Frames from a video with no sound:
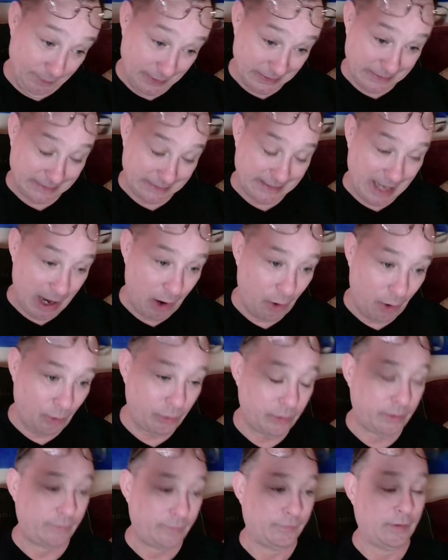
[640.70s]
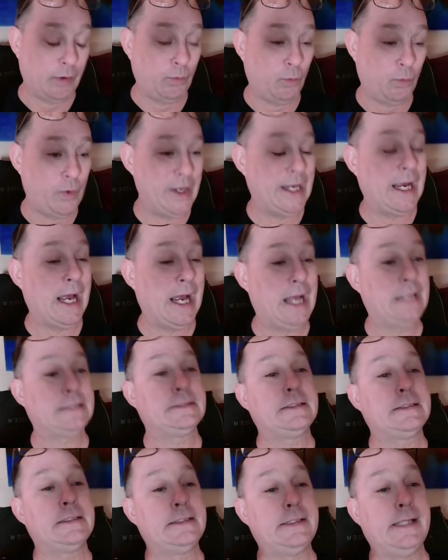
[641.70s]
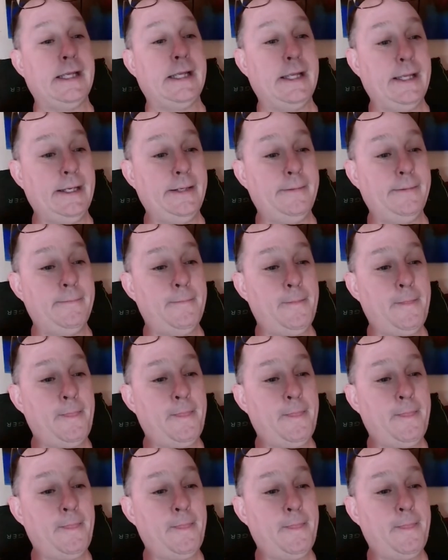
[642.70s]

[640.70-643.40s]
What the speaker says: the sound that we got today,